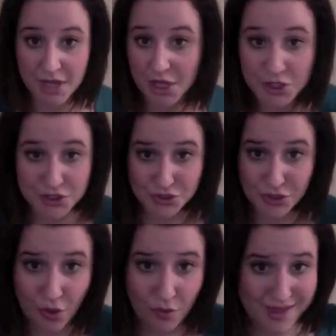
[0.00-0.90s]
So
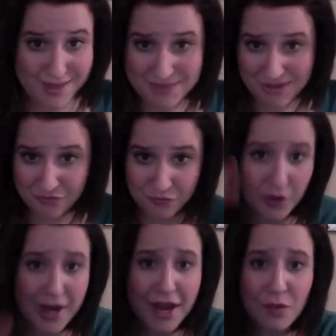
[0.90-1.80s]
go and be
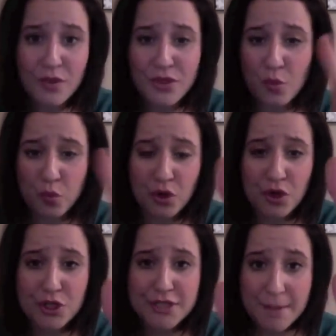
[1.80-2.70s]
free with the
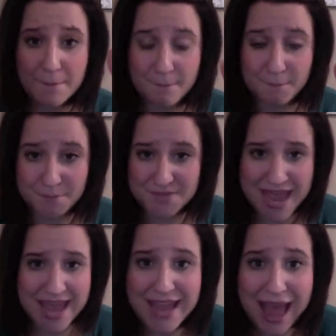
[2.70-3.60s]
world and
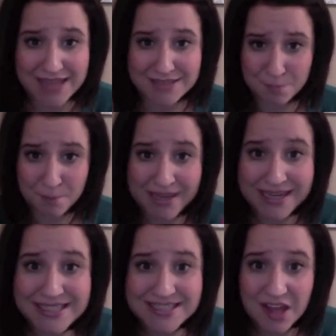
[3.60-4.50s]
take as
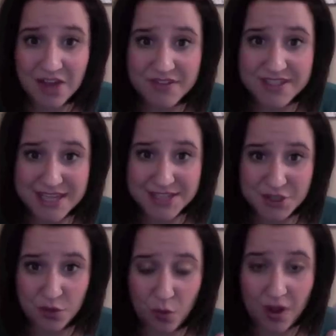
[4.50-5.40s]
many selfies
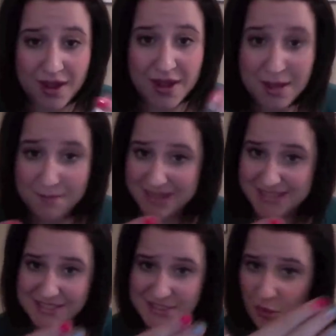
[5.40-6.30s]
as you want,
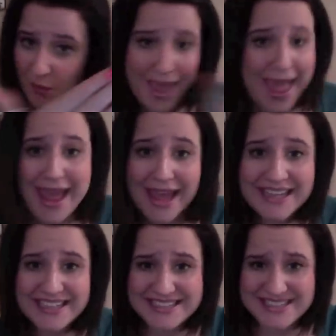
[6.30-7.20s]
because it's okay
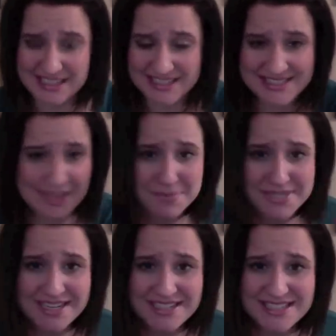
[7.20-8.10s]
and it's
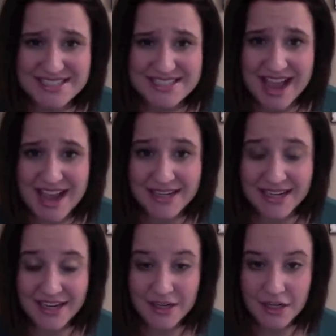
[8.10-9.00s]
accepted in
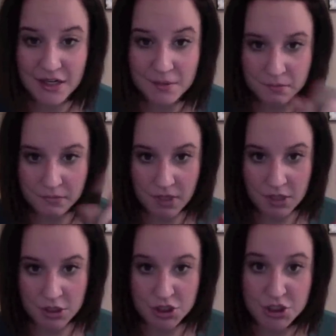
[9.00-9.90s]
society.
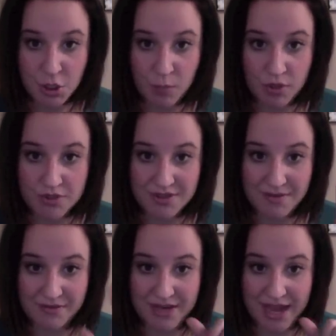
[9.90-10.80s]
Just don't post
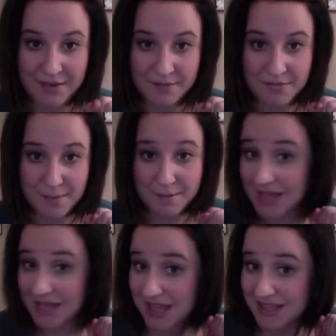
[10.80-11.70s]
them every day,
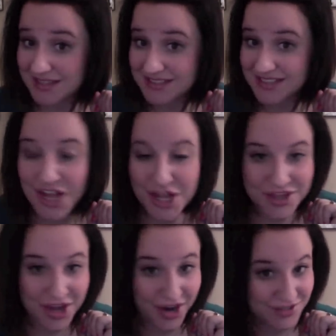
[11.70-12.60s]
because
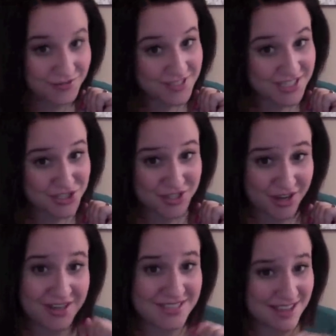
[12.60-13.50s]
the Oxford
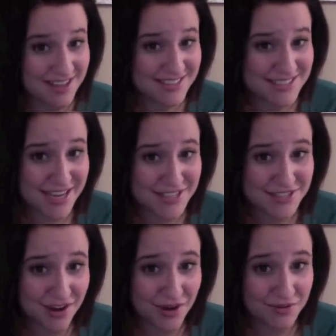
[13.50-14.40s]
Dictionary does say so.